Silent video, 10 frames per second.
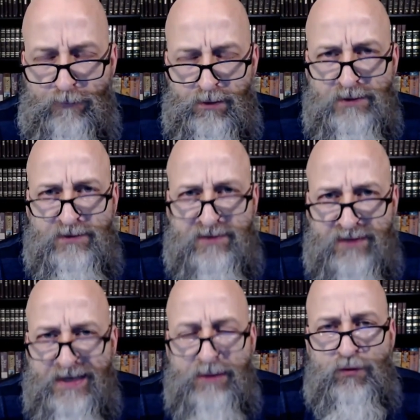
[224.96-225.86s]

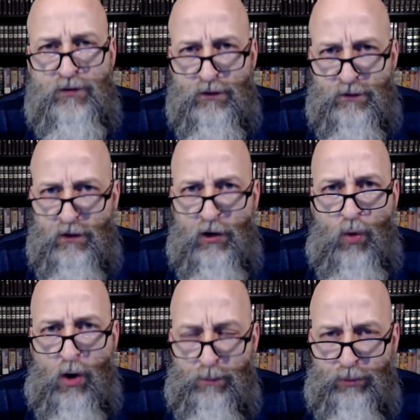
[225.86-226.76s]
seems to
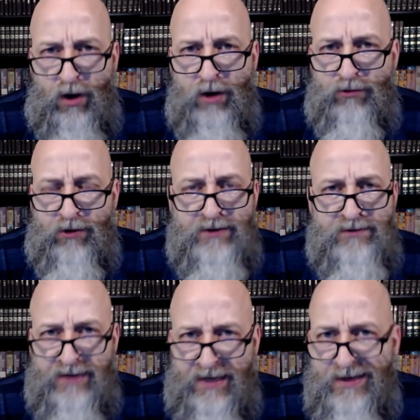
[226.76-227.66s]
slow our
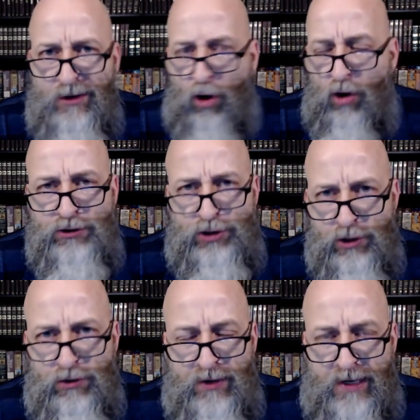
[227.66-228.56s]
progress in our
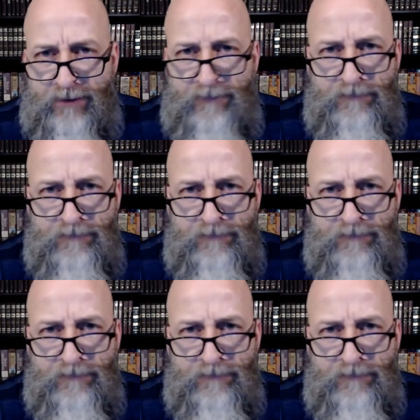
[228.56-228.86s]
journey